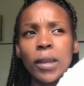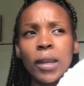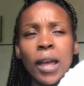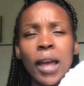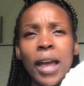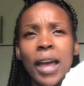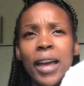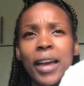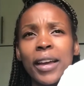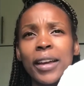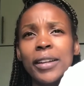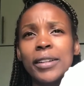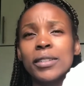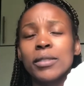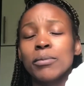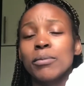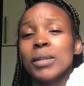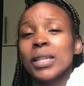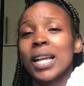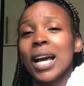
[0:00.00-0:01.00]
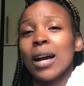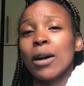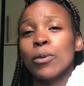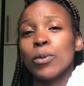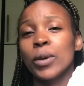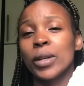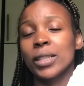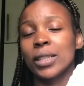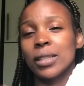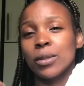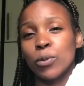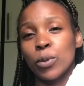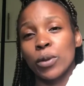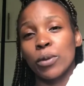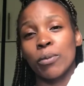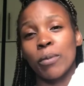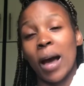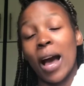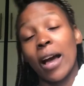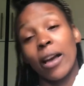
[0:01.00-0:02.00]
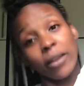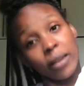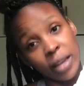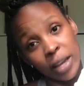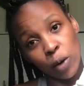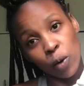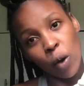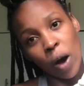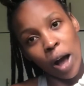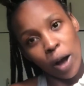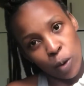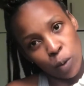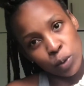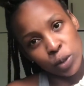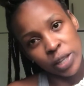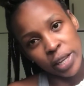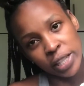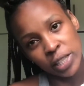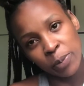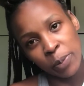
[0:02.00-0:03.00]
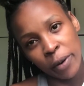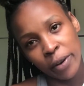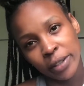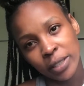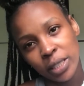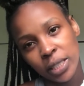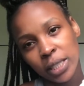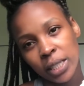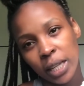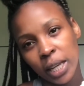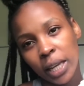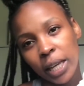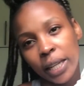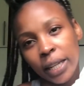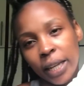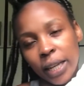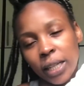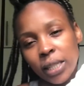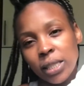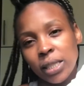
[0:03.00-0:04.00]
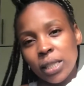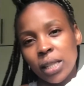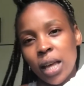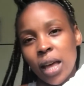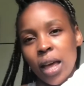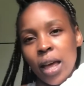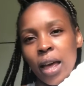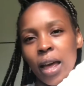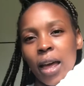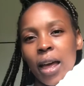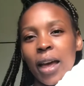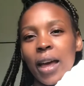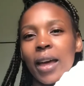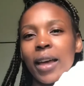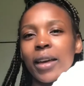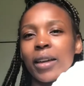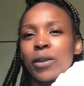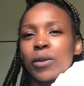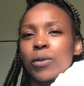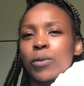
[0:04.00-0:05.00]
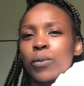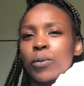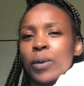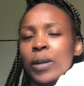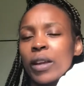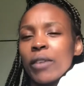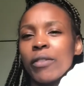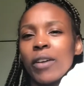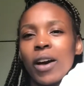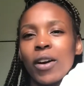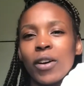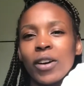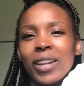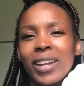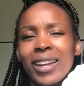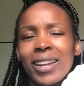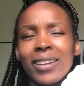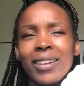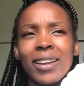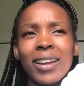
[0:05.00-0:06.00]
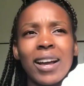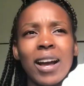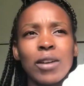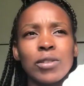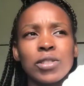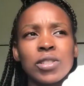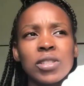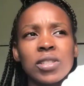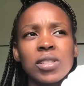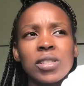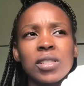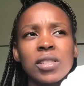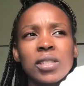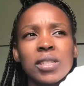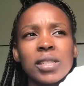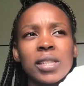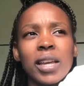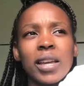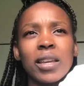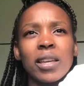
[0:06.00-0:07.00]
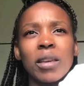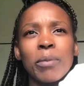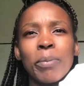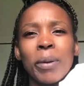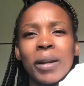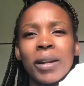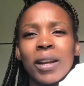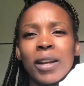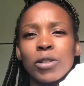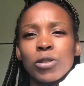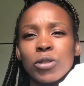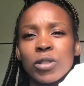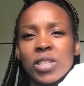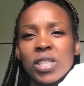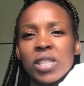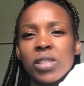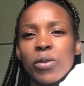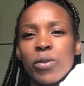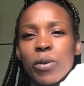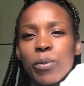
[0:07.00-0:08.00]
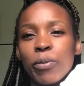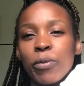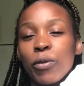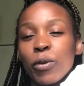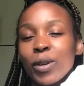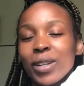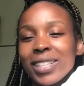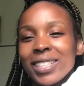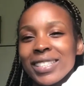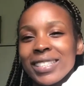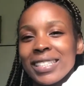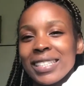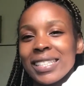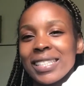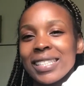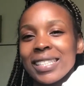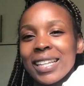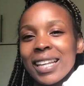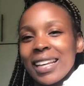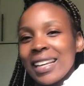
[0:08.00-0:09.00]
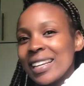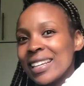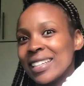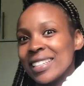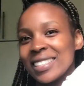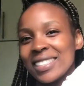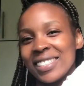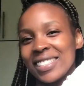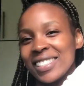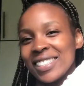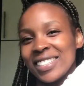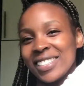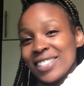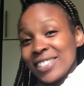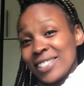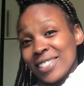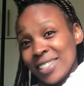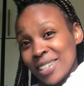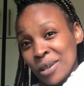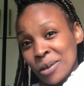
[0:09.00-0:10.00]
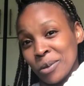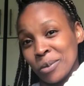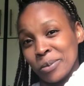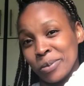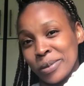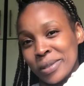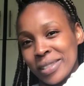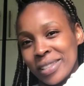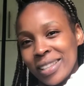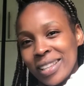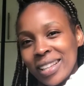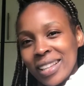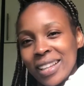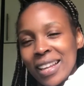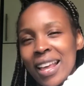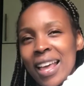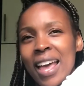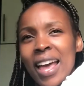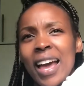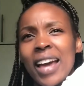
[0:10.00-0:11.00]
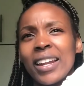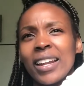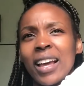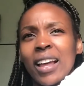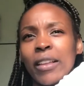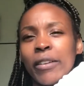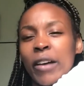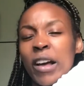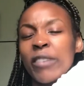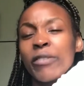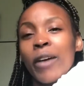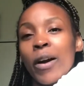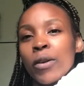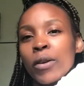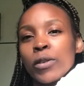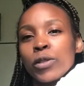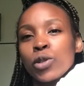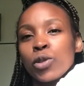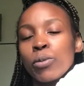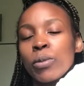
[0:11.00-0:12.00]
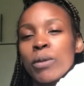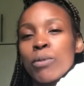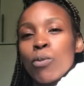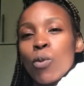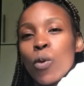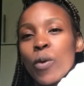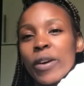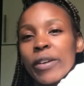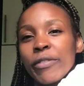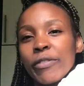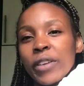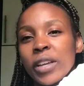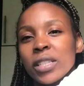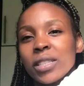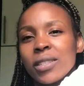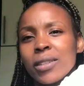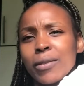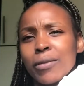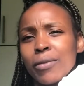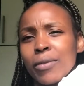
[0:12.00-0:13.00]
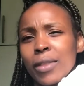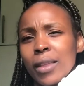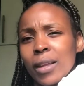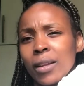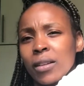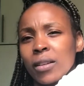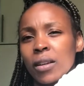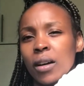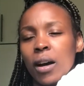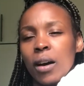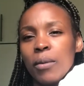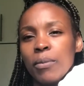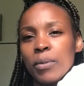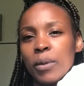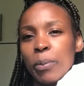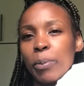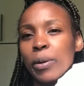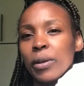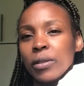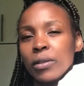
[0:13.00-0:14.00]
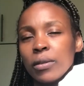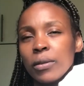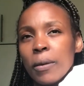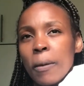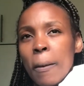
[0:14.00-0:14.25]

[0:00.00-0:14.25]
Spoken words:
And I also experienced headaches, and whenever I got a headache, I'd just take Ipanado, the syrup for kids, because it just helps. And I found it to be more effective than the pill.